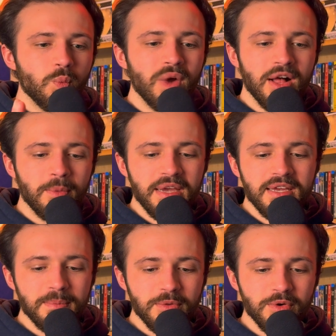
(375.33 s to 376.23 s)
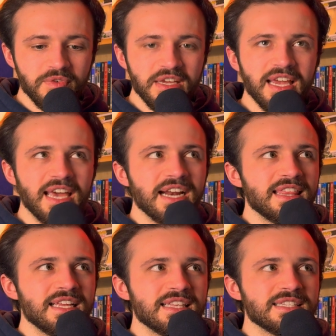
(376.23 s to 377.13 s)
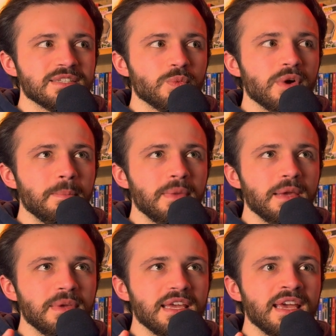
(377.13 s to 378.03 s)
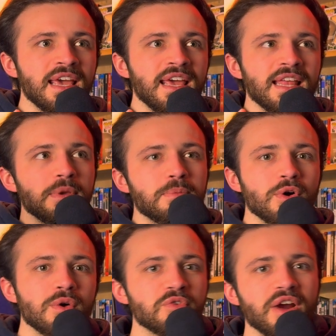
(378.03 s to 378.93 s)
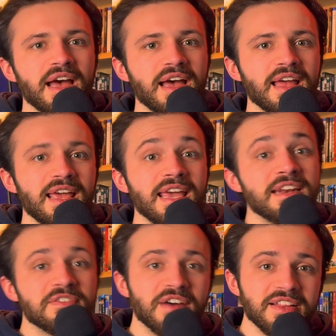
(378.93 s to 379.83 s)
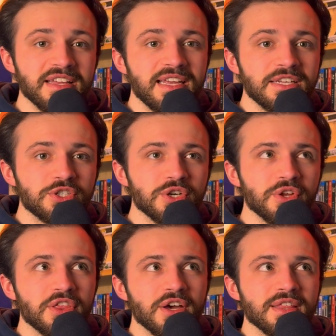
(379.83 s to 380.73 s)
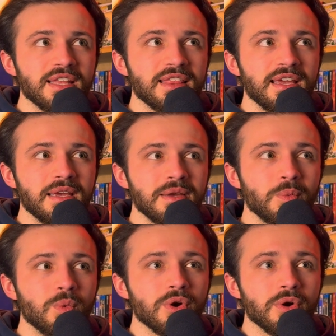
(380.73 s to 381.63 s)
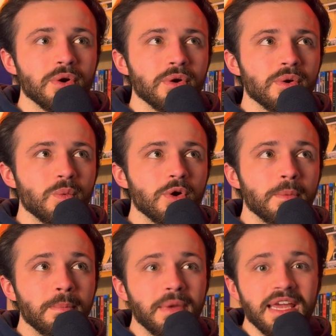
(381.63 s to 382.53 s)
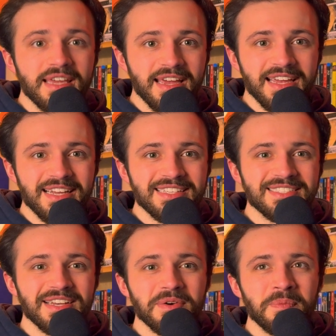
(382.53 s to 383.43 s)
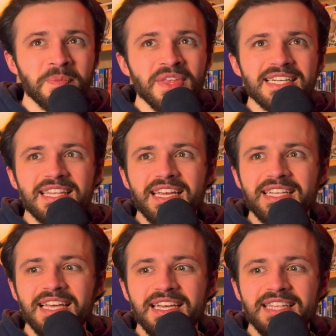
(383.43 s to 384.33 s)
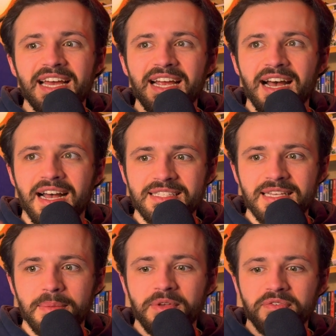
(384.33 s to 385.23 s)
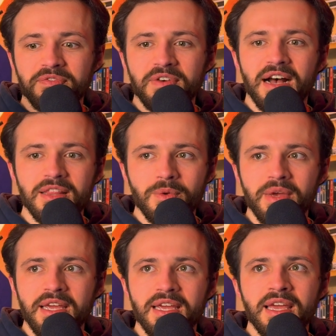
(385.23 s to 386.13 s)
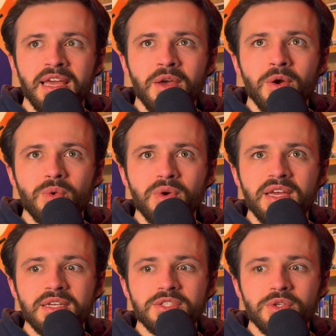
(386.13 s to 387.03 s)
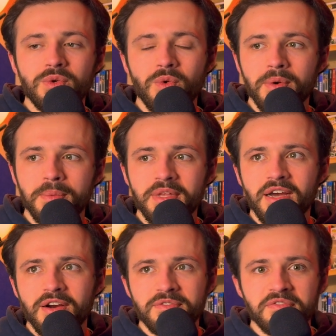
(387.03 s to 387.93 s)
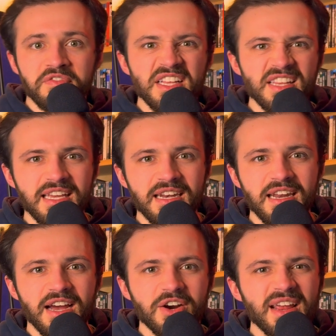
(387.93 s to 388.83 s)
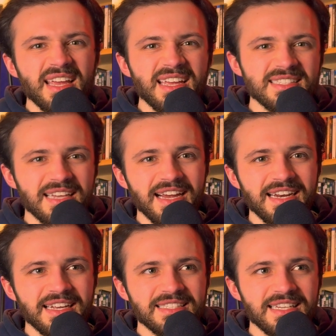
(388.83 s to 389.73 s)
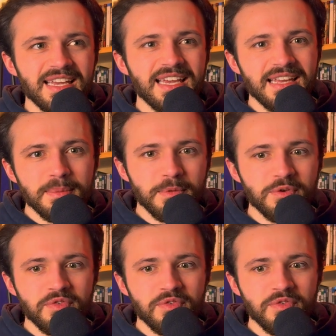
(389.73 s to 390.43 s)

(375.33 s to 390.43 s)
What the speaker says: is a well-made movie, and I think this is what maybe the people over at In a Violent Nature thought that they were making. So I just think it takes that concept of following who is normally our villain, our antagonist in a